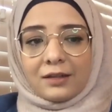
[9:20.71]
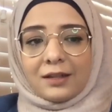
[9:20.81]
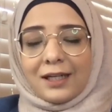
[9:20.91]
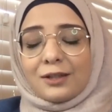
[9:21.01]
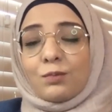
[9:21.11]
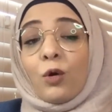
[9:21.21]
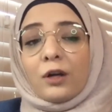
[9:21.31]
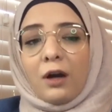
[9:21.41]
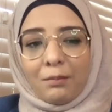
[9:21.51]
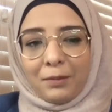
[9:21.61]
gets more
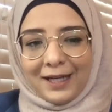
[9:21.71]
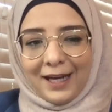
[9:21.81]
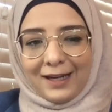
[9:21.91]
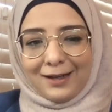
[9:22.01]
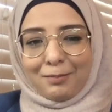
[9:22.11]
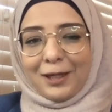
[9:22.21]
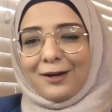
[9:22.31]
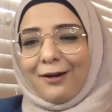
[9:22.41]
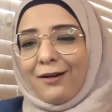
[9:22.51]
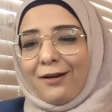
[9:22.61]
complicated
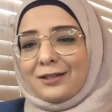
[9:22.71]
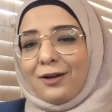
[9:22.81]
because